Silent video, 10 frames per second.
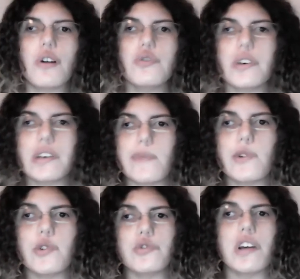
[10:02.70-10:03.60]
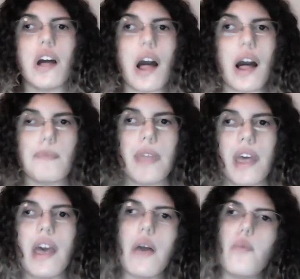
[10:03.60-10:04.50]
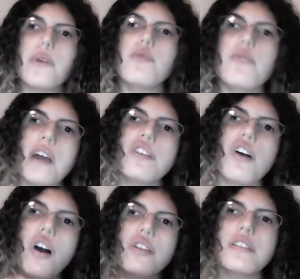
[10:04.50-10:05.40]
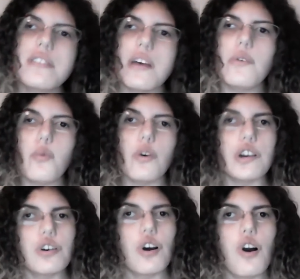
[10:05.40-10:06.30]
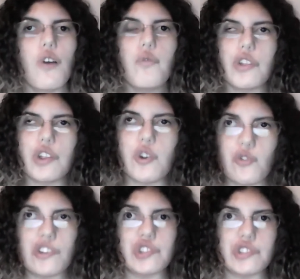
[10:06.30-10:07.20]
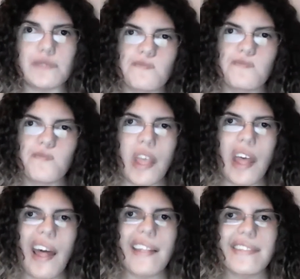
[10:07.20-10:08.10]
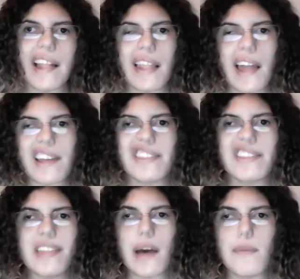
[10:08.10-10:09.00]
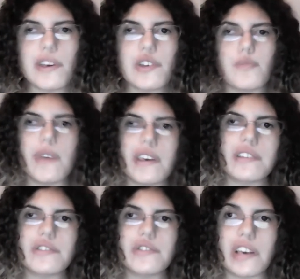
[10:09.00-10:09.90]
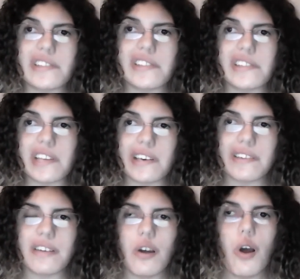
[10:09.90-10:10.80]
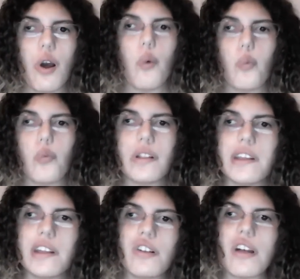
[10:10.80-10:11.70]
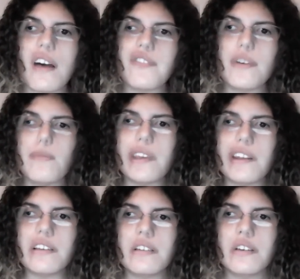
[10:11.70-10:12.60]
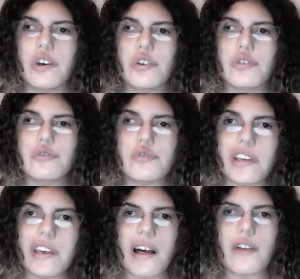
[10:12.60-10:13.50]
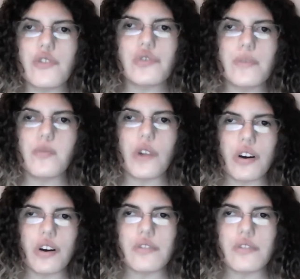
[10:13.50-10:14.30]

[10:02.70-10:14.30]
truancy up and remove any unnecessary work for the innovation. The last step is to make things quick. When leaders have a meeting to see how the mission progress over.